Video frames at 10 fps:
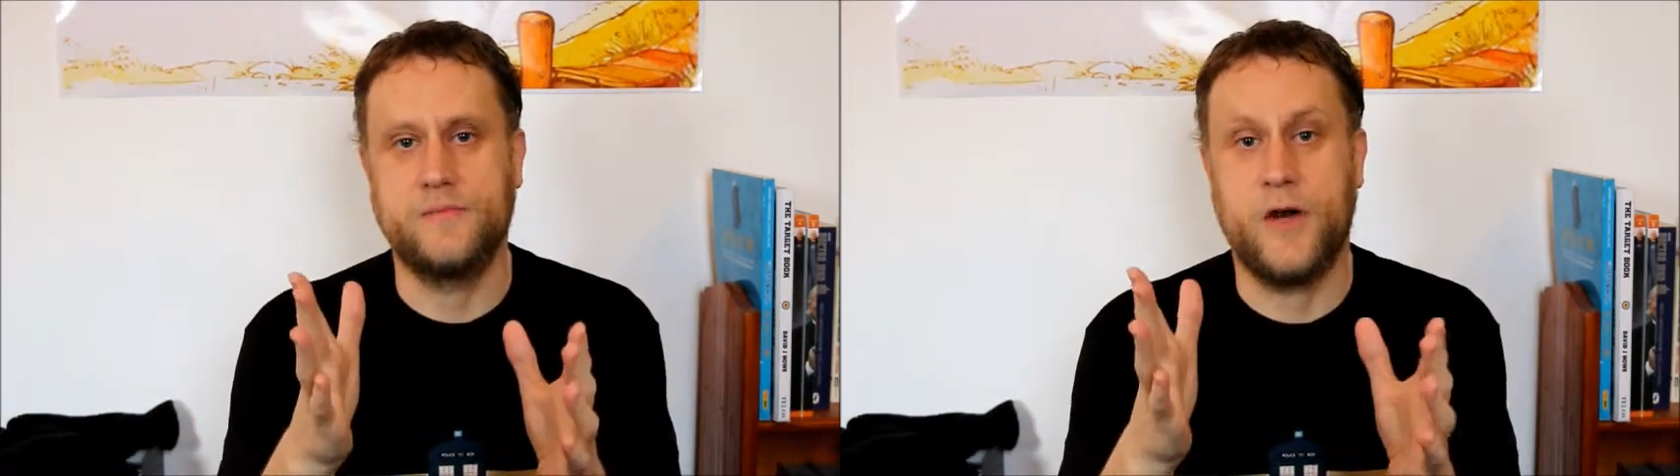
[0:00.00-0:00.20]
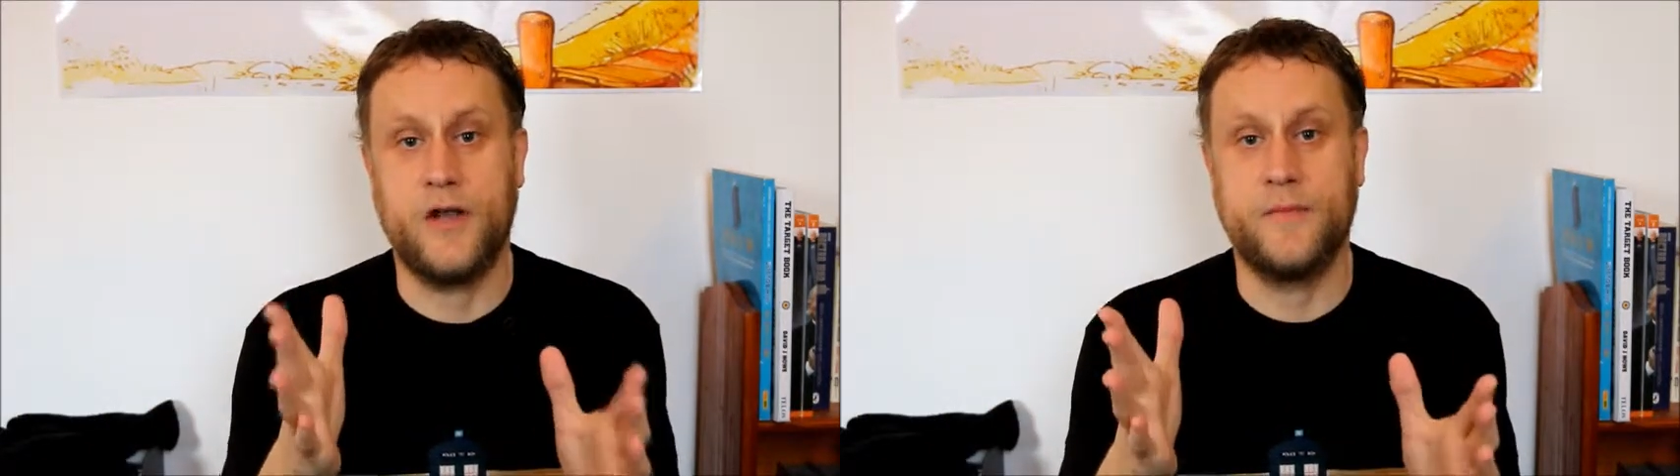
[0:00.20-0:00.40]

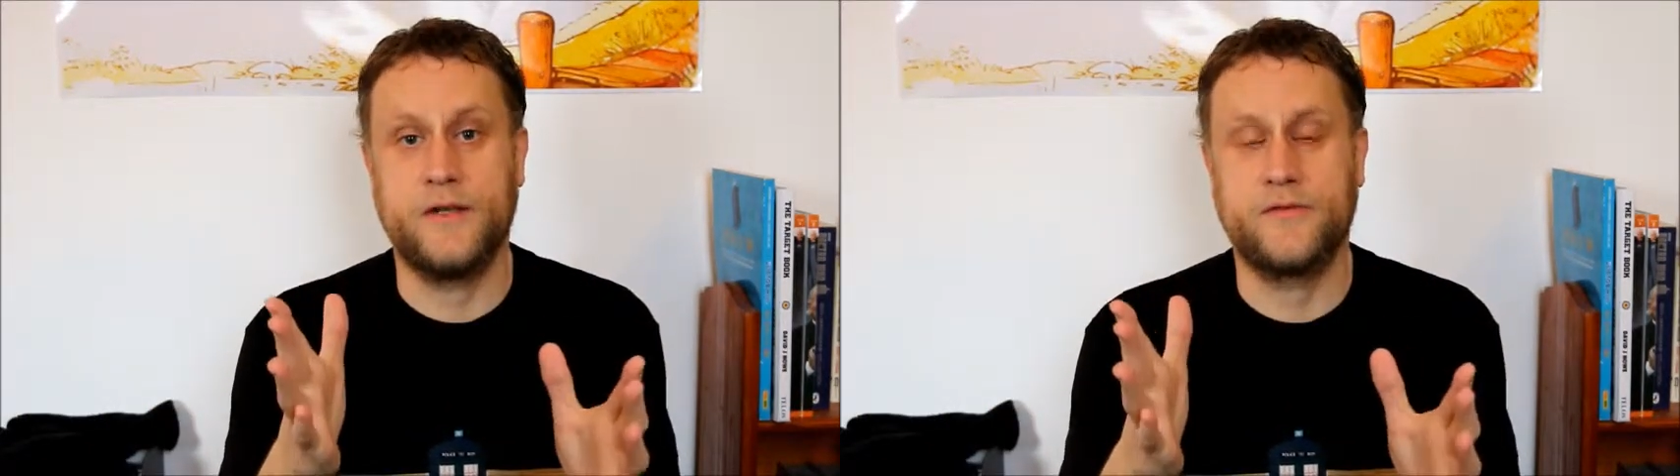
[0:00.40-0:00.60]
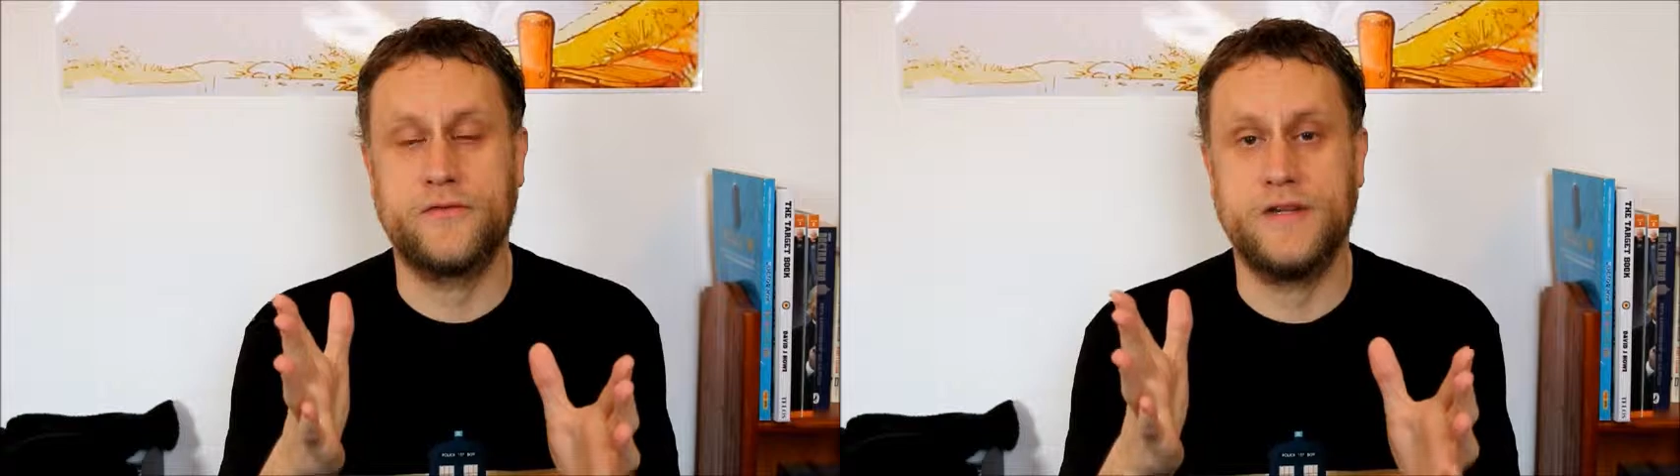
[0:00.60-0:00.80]

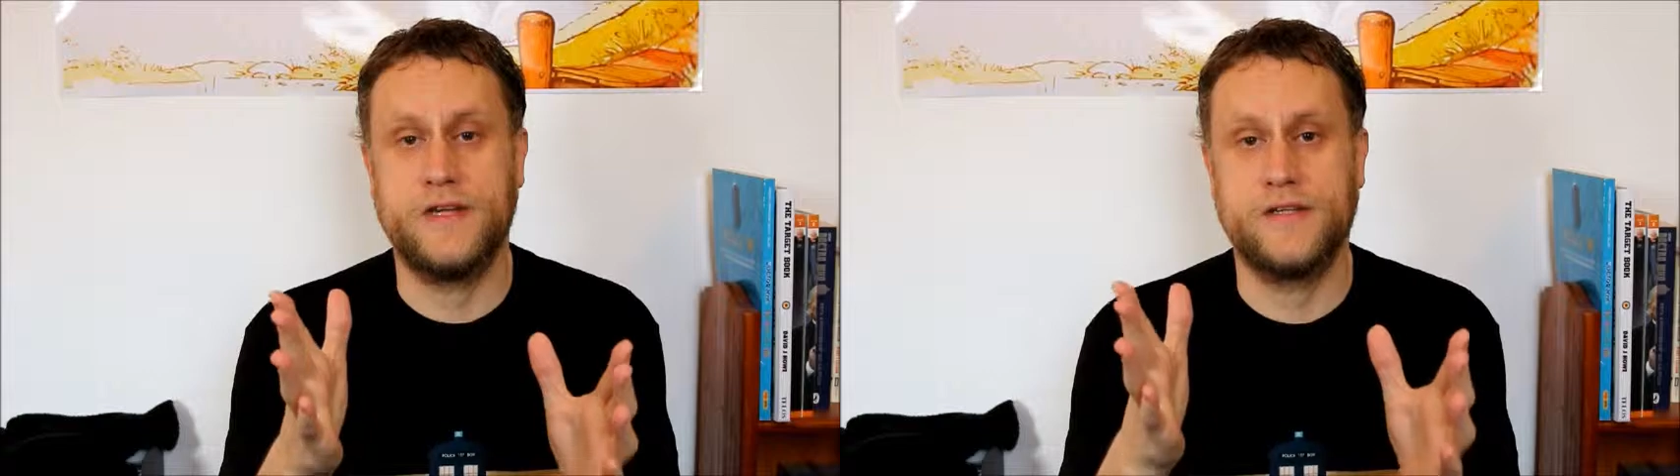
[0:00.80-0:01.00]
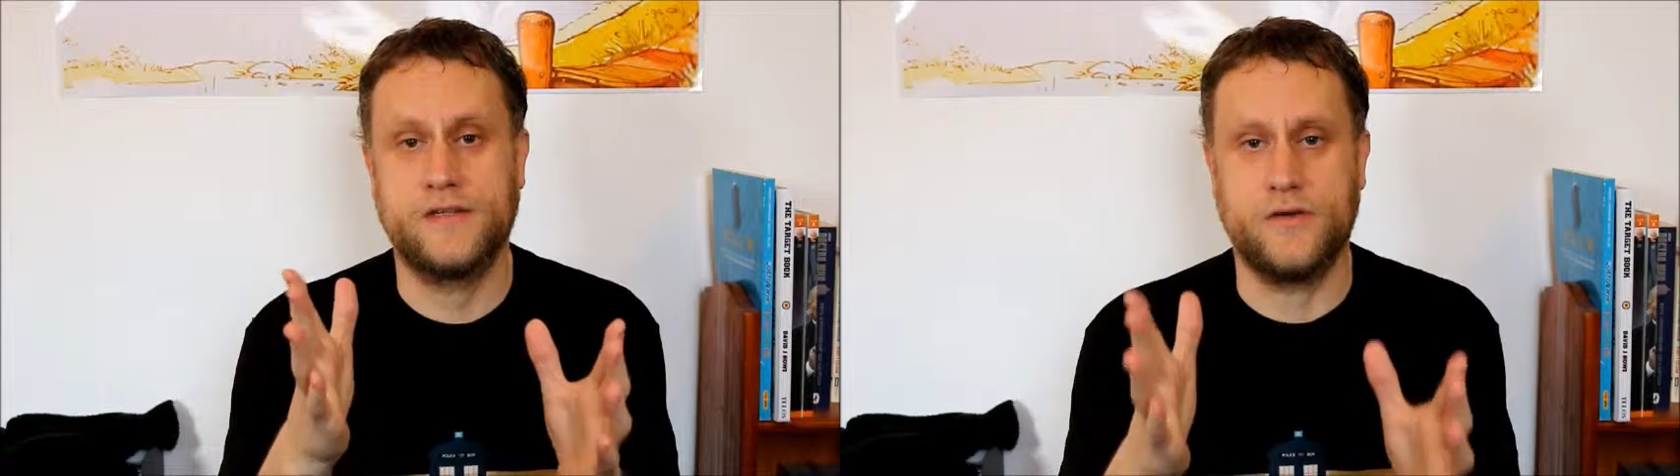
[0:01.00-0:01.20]

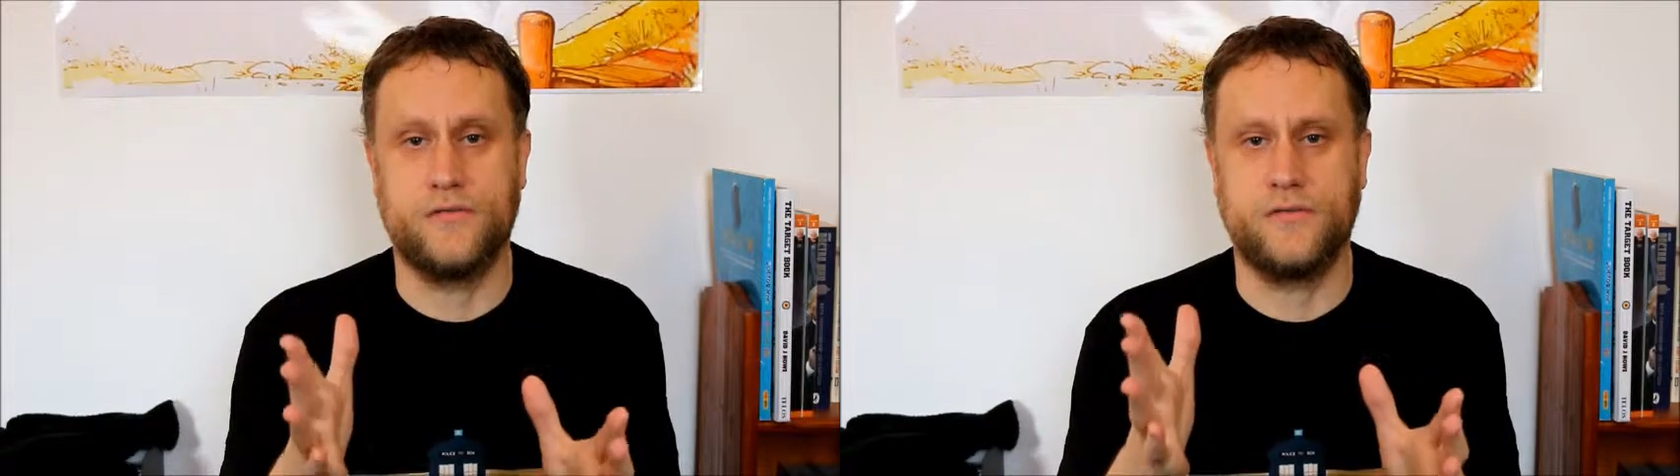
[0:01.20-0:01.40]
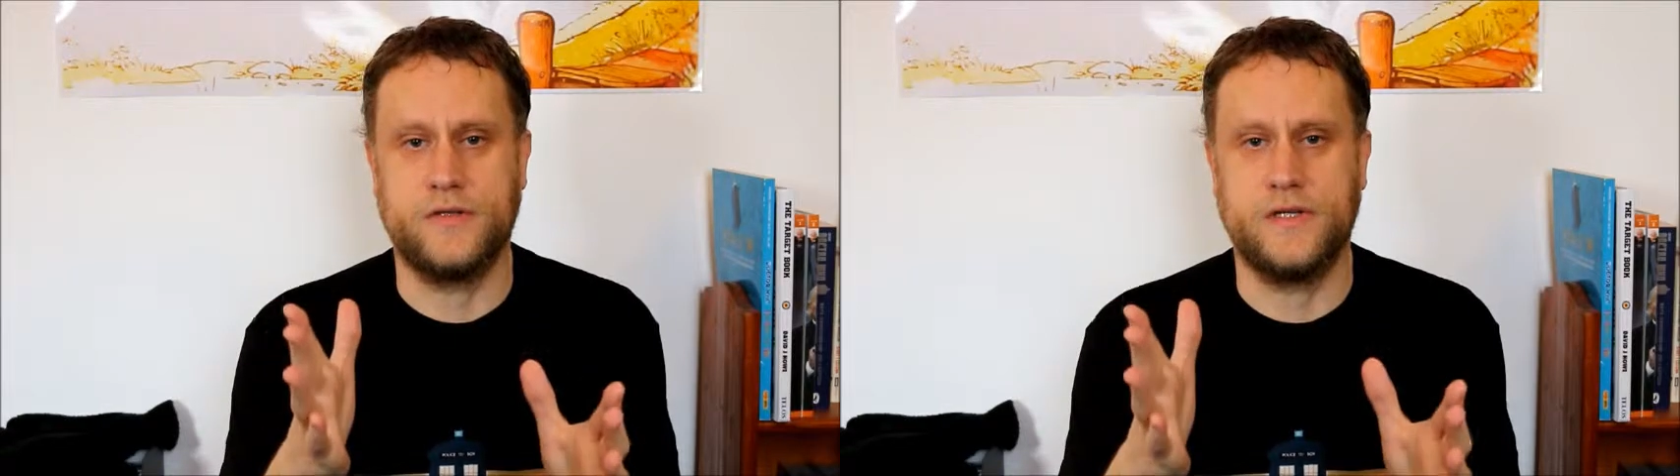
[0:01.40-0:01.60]
parliamentary
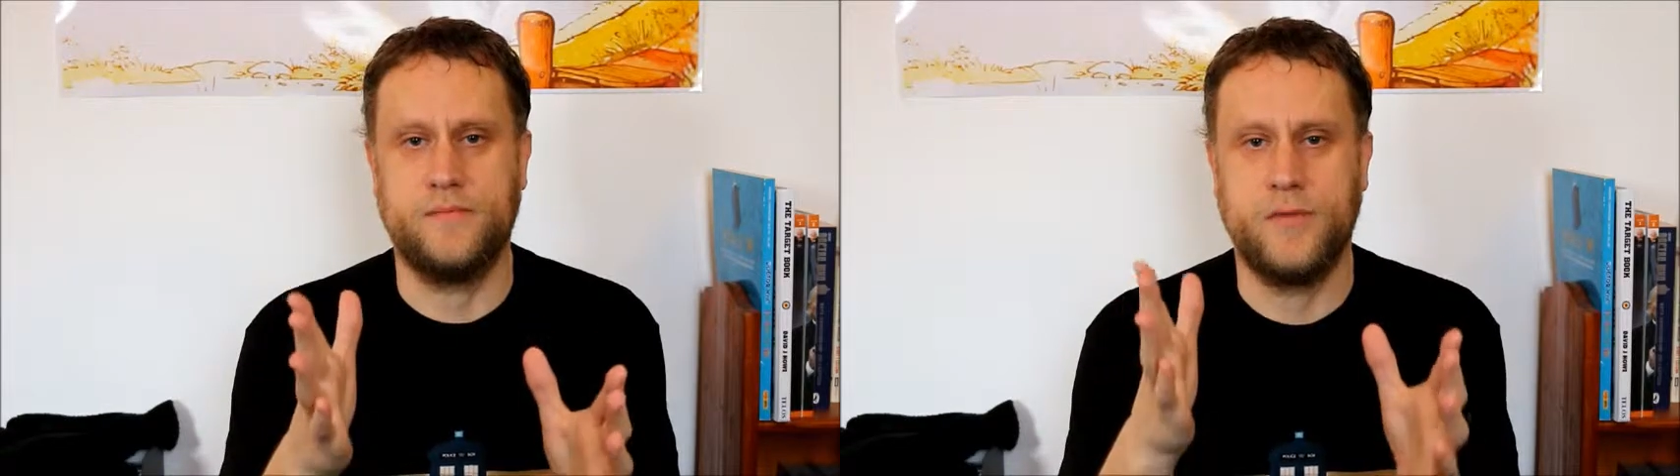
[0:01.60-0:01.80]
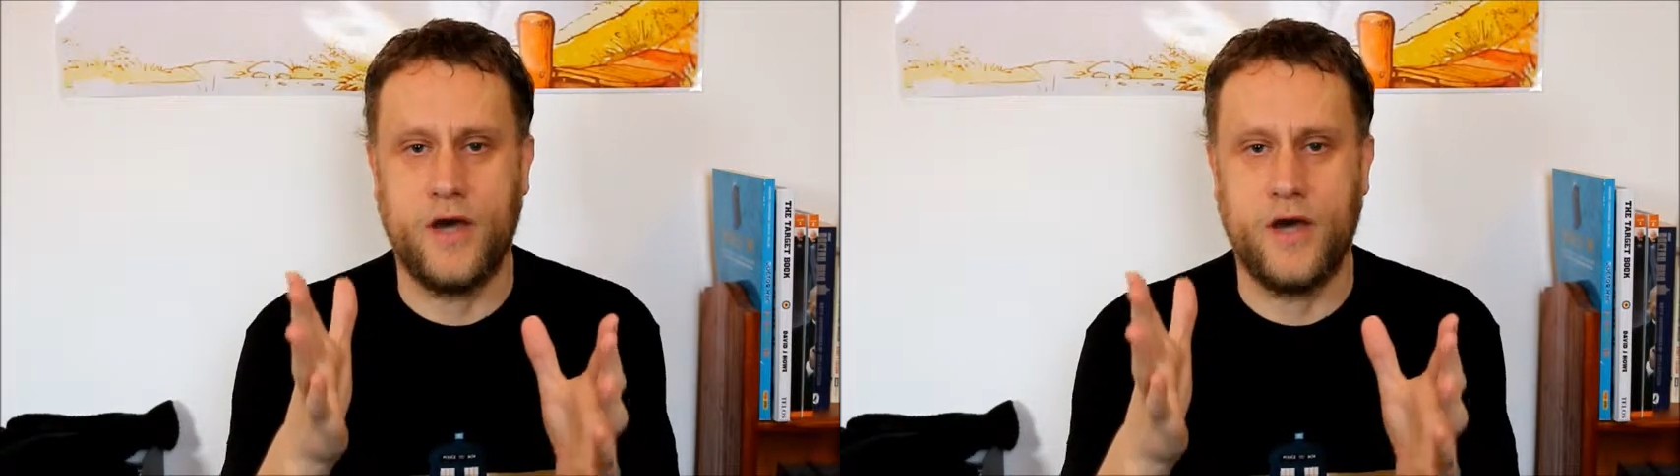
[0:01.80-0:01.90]
sovereignty.